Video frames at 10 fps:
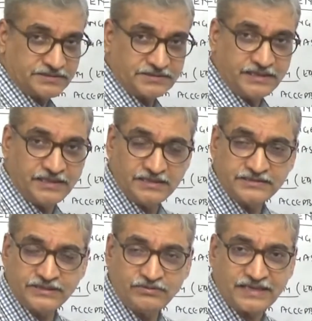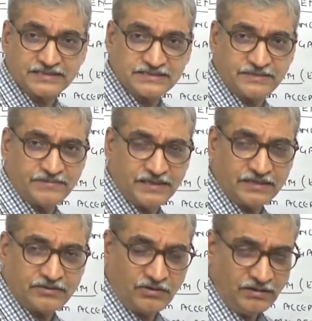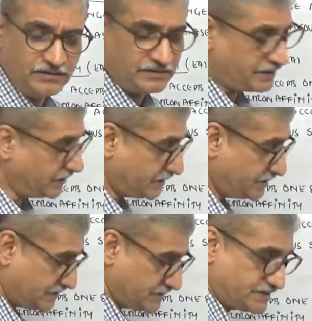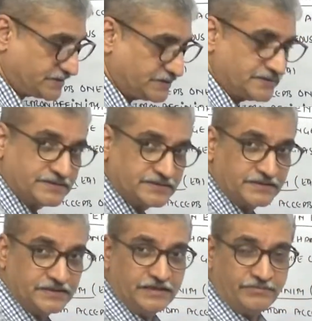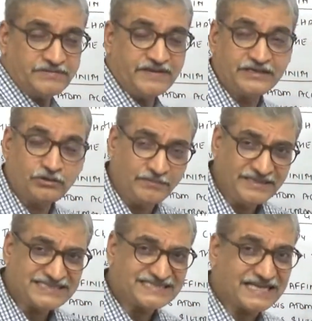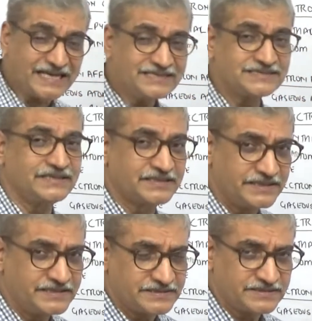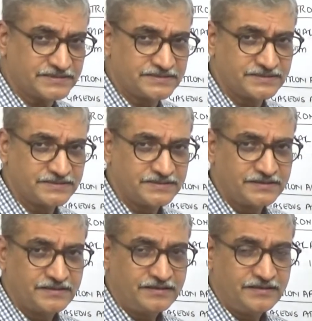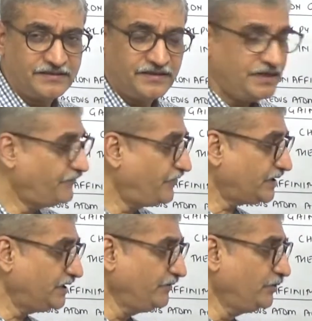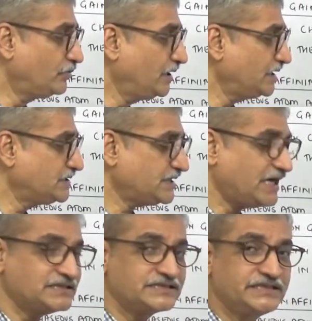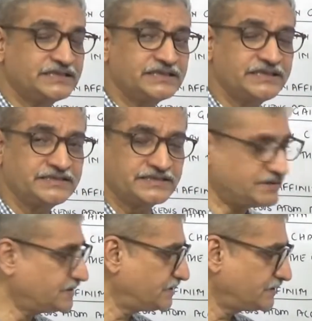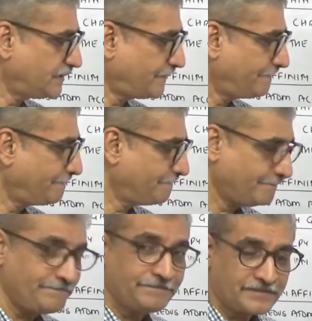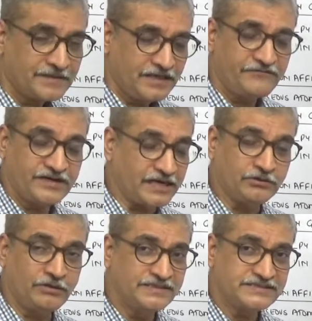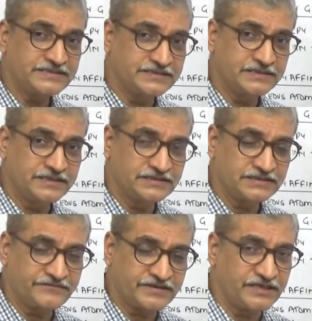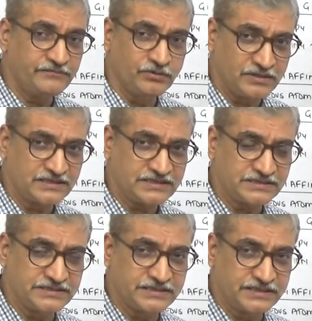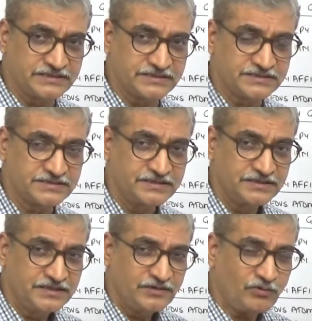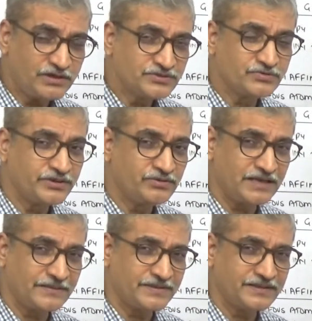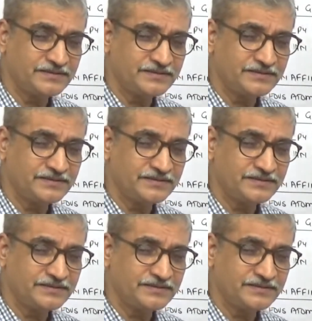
Tendency to accept electron decreases. Because an atomic size decreases, effective nuclear charge decreases. Atomic size increases, effective nuclear charge decreases. What is going to happen?